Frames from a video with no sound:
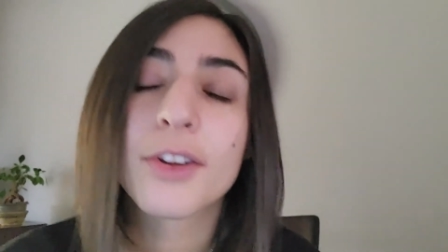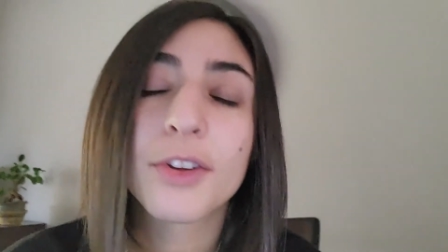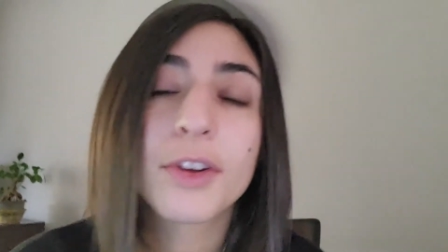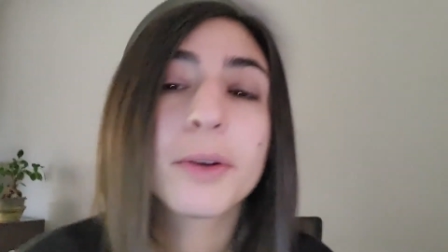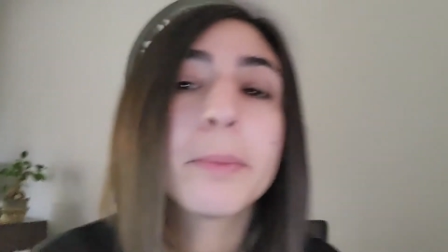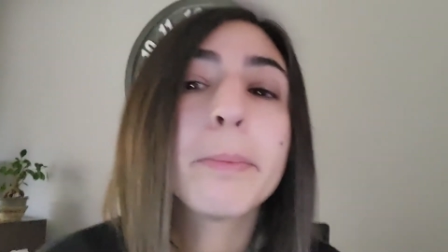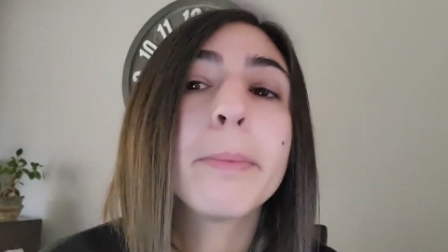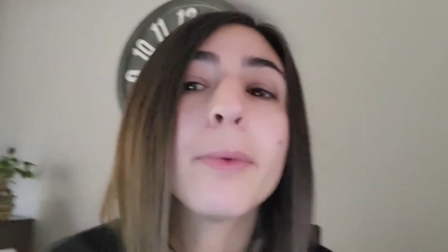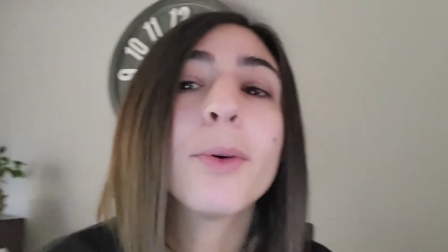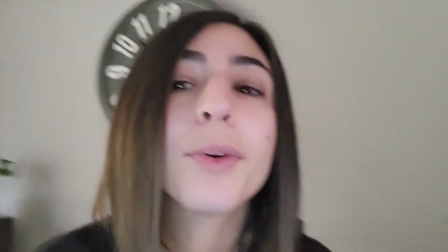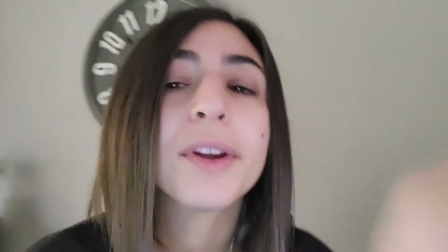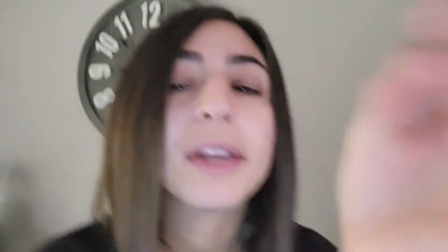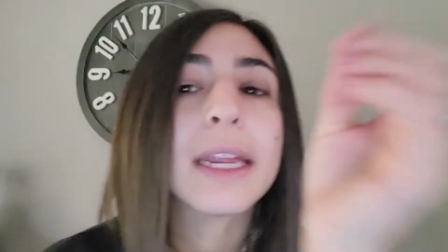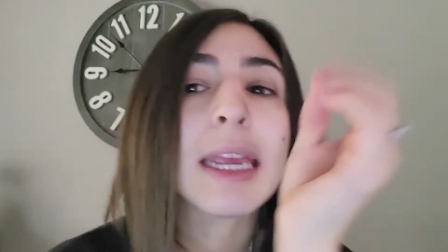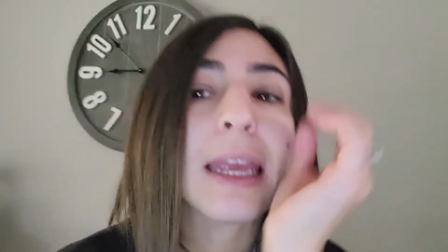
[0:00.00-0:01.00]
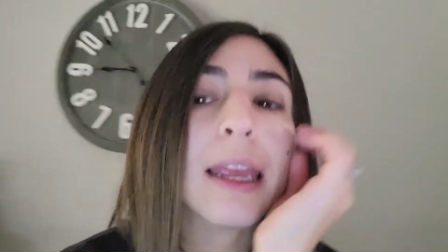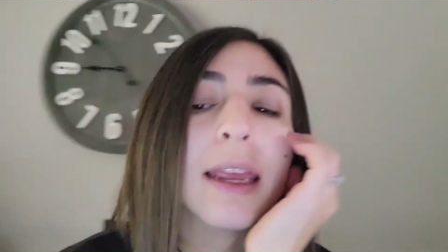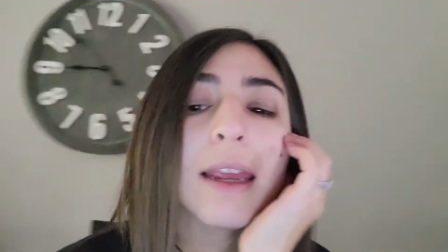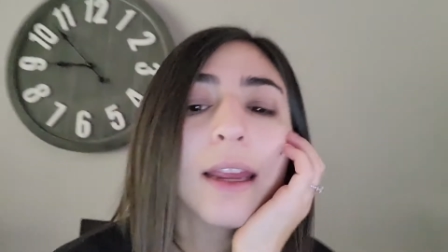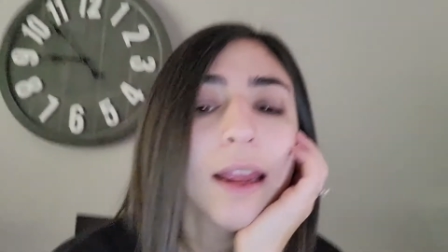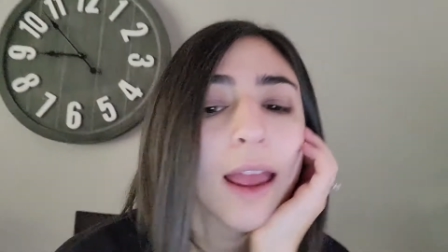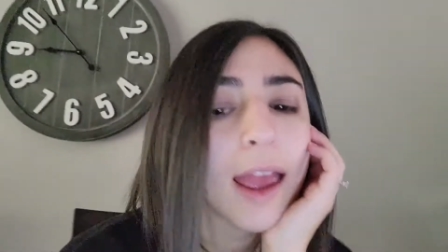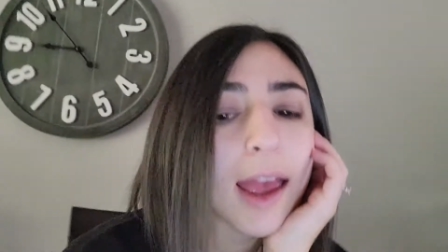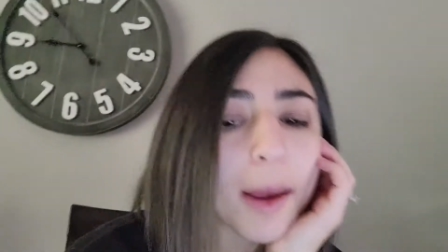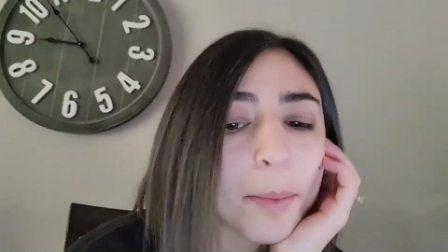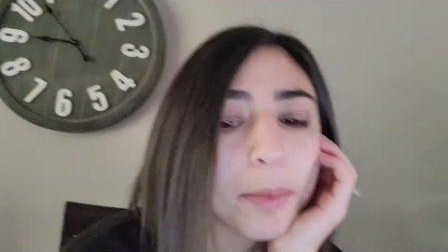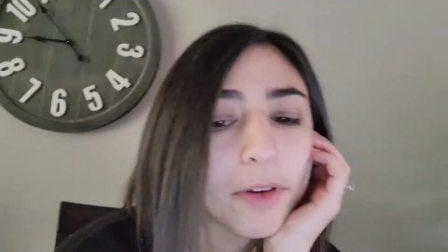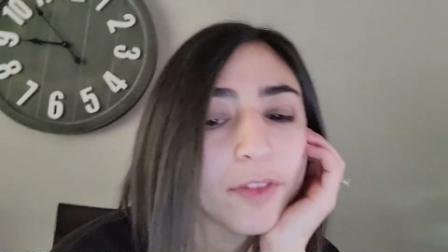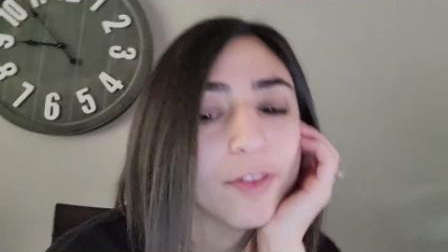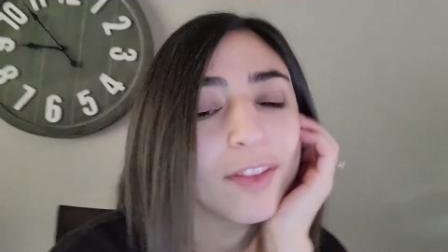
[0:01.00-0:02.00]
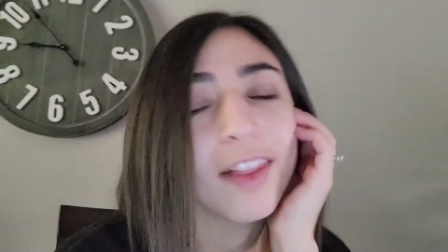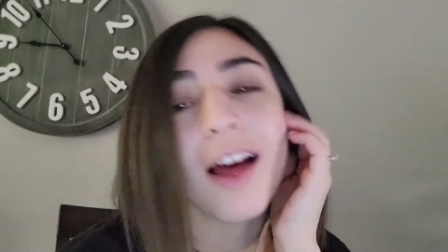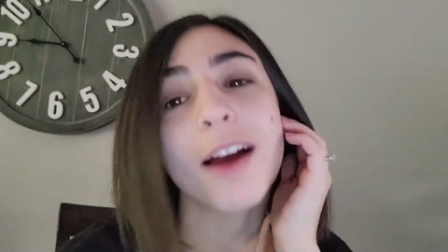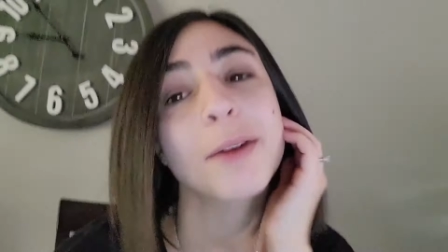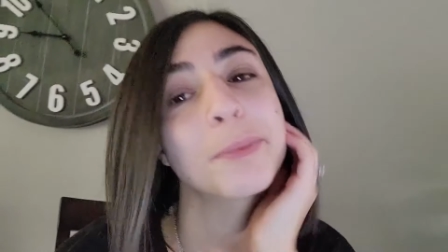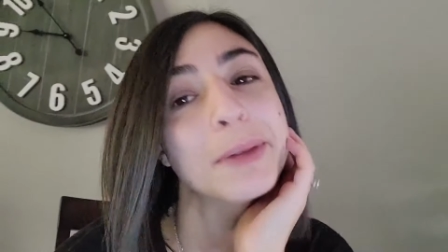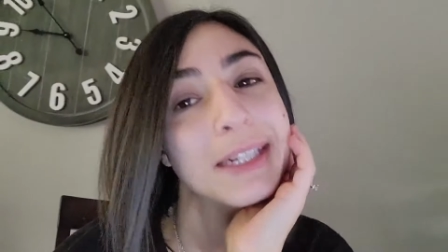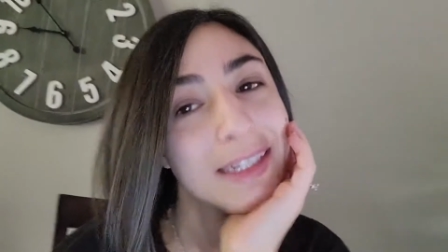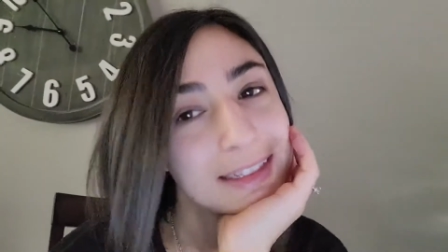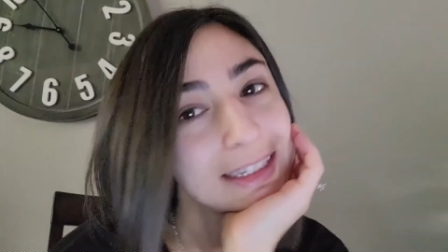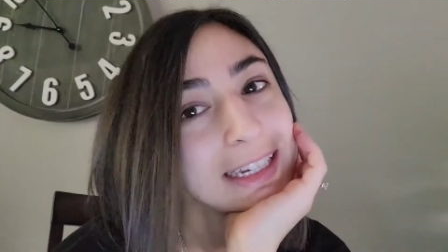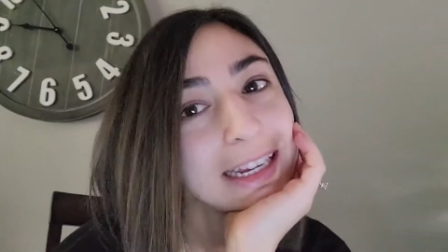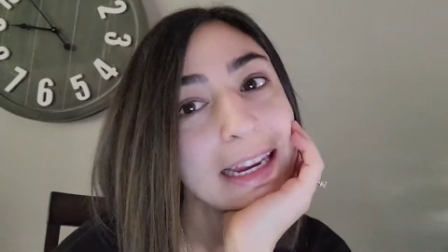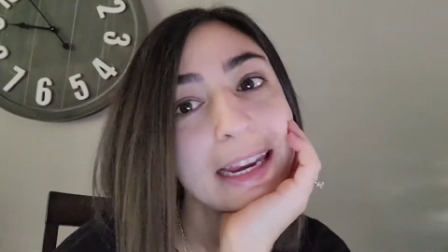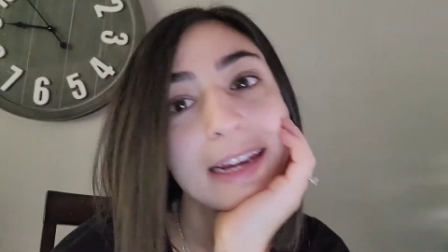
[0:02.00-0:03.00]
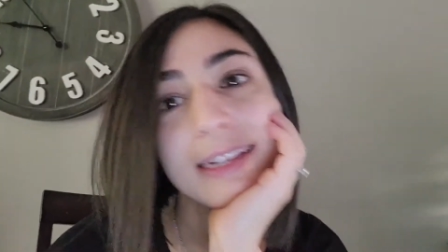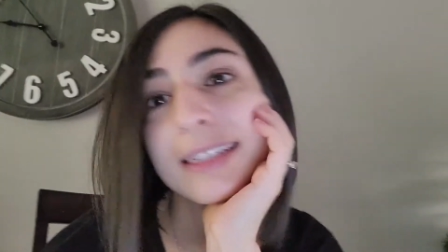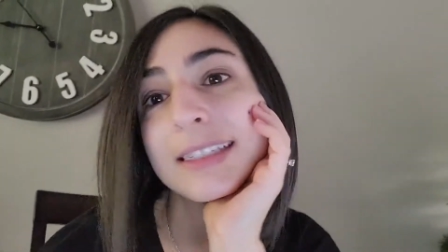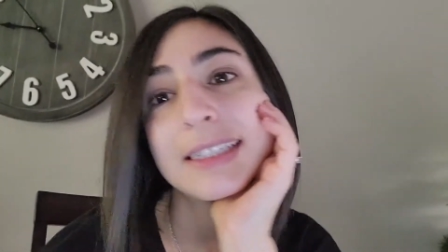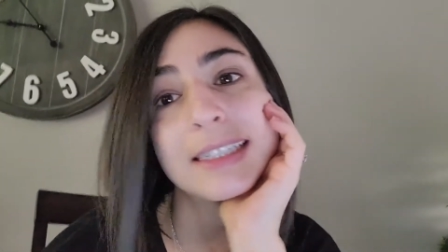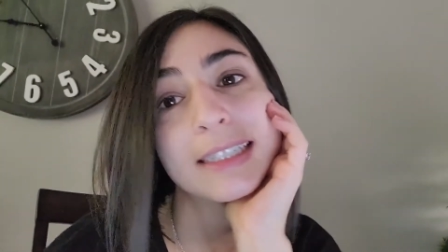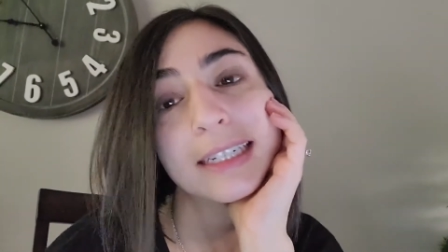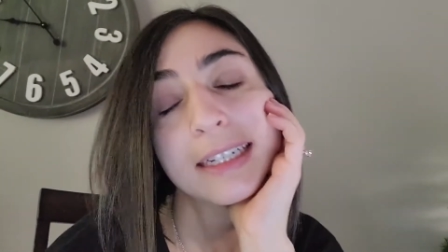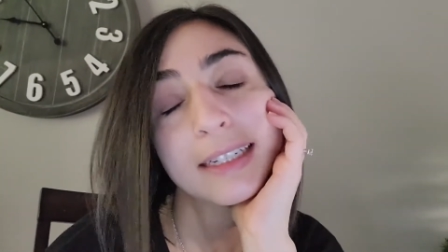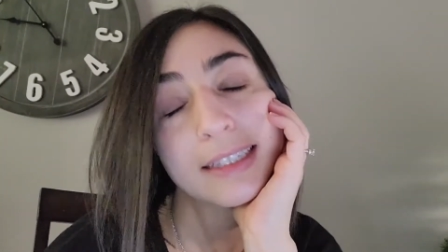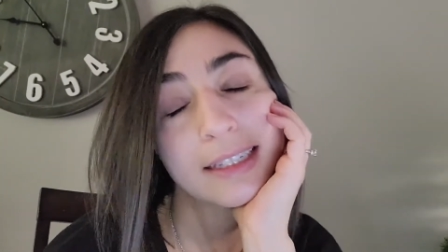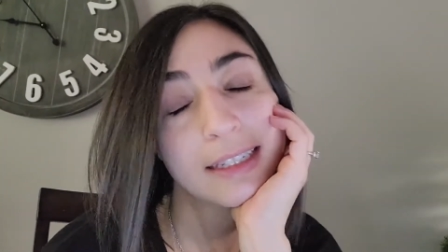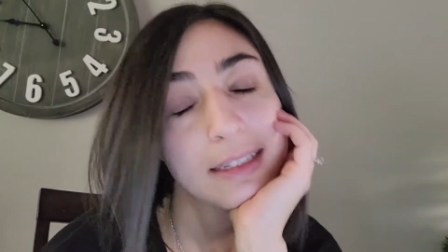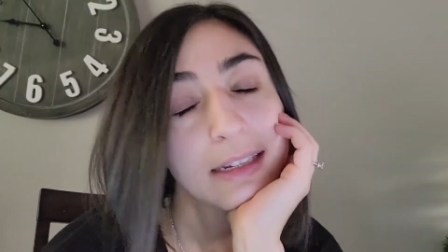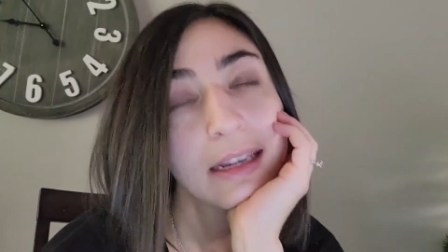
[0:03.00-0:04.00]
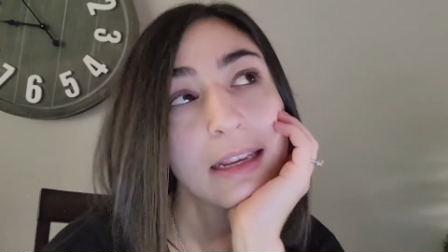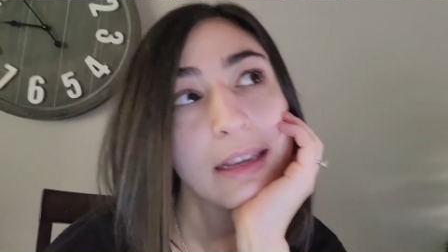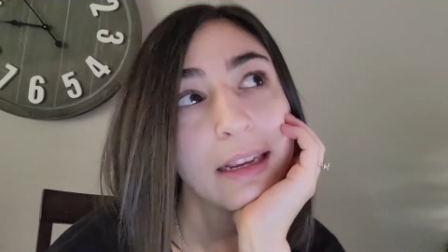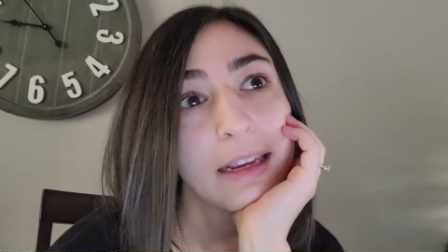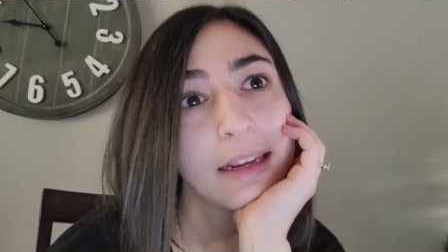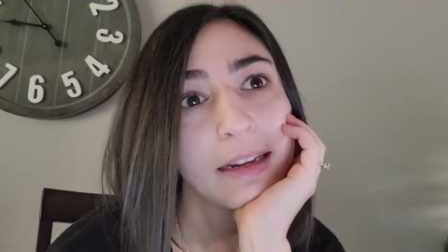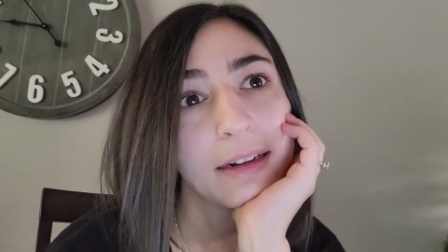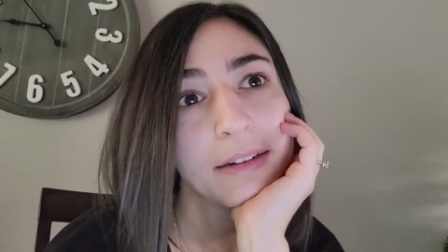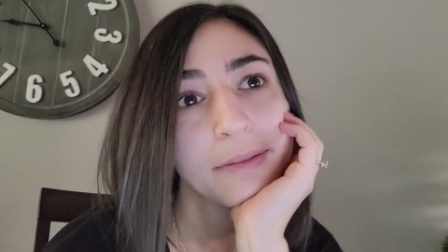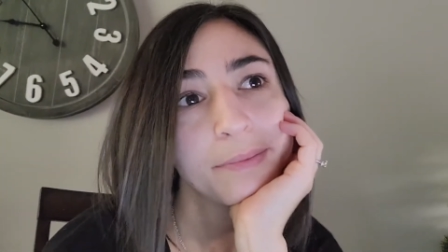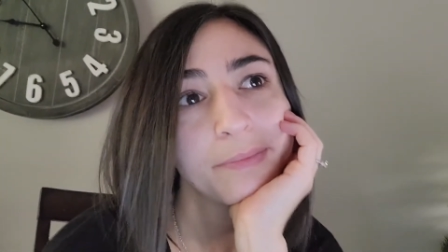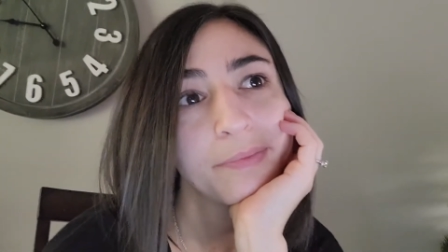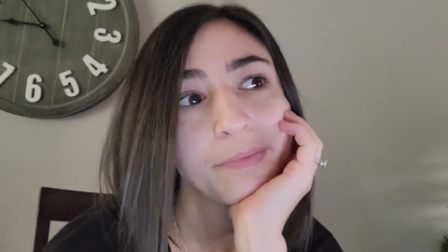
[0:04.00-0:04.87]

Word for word: Good morning. Happy Vlogmas Day sixteen.